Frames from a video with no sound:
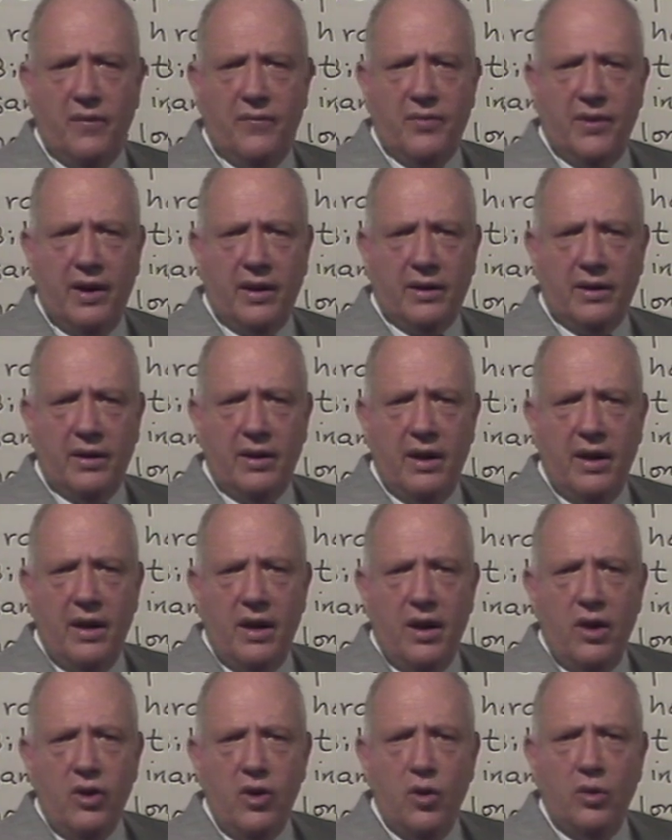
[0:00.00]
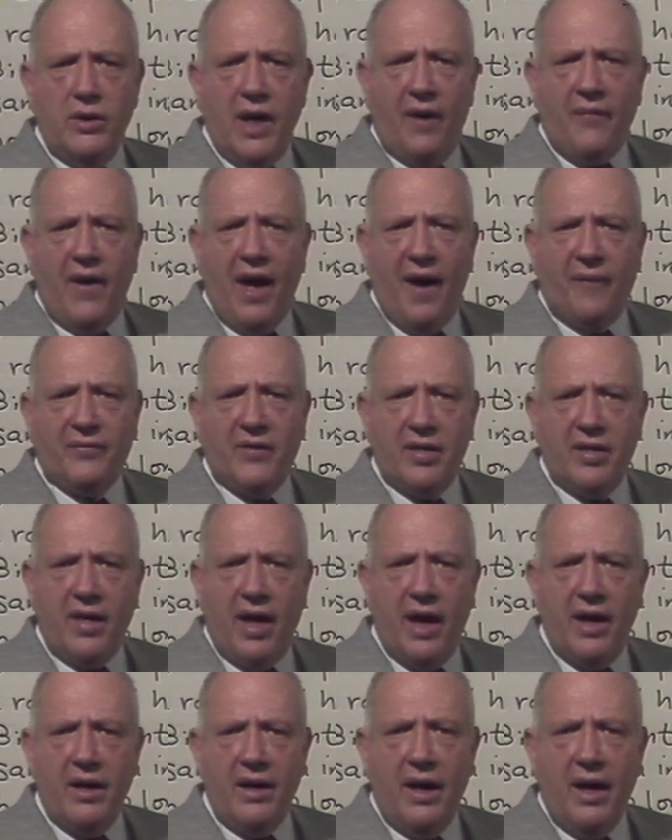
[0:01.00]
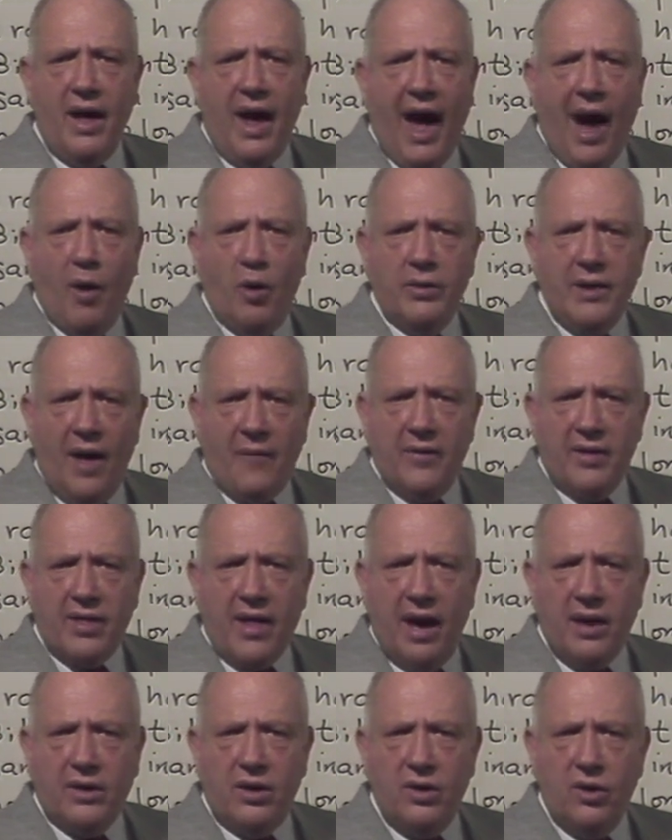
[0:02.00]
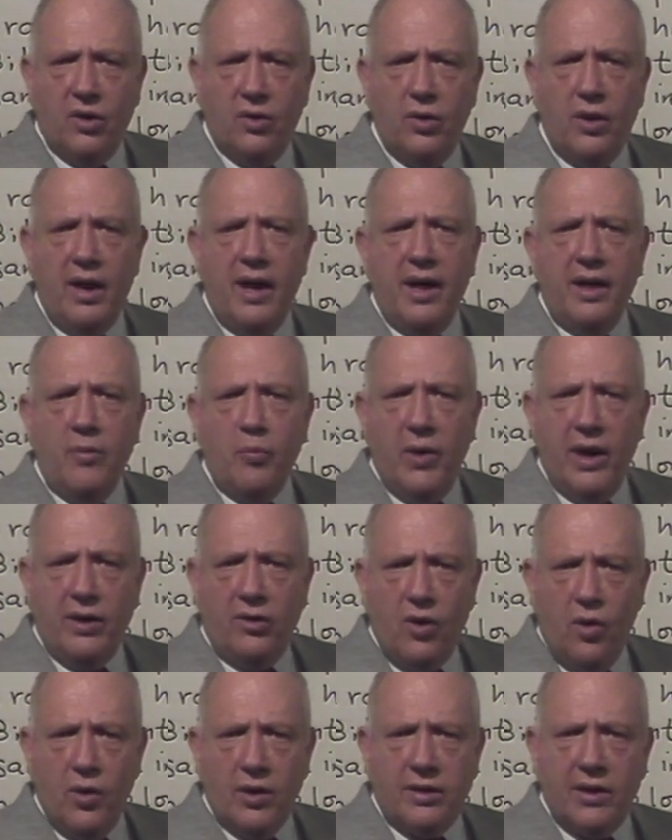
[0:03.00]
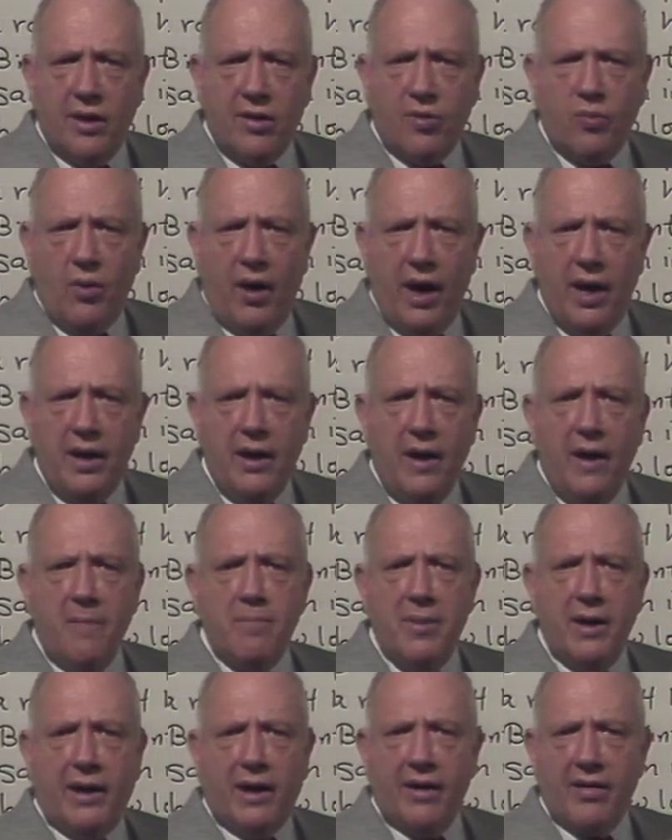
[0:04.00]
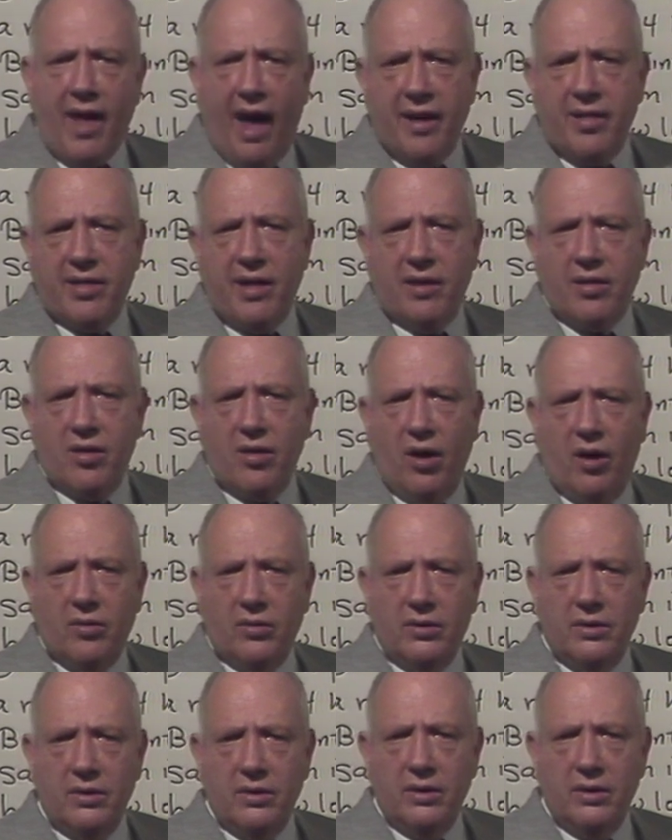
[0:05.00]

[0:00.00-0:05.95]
of thing. You'll never have to say, I will never say to you, we do it this way because I said so.